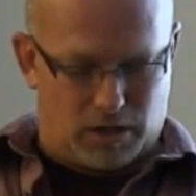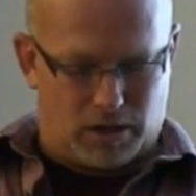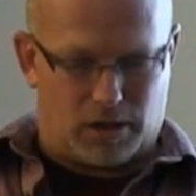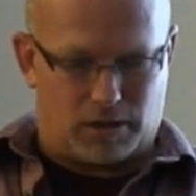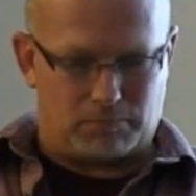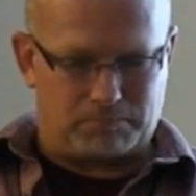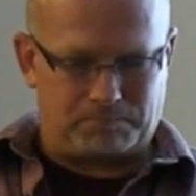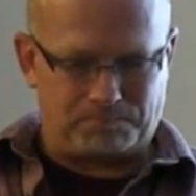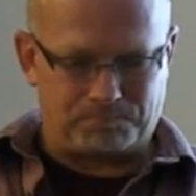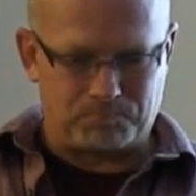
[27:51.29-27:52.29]
Um,
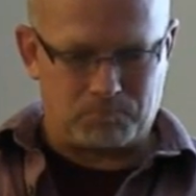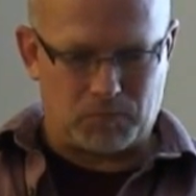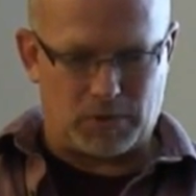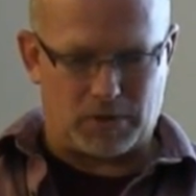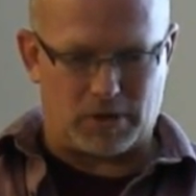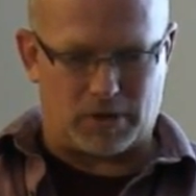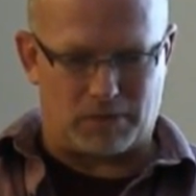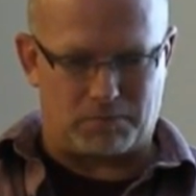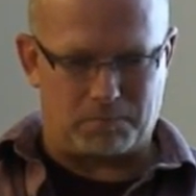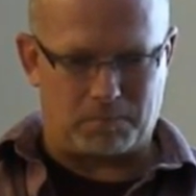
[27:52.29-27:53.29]
the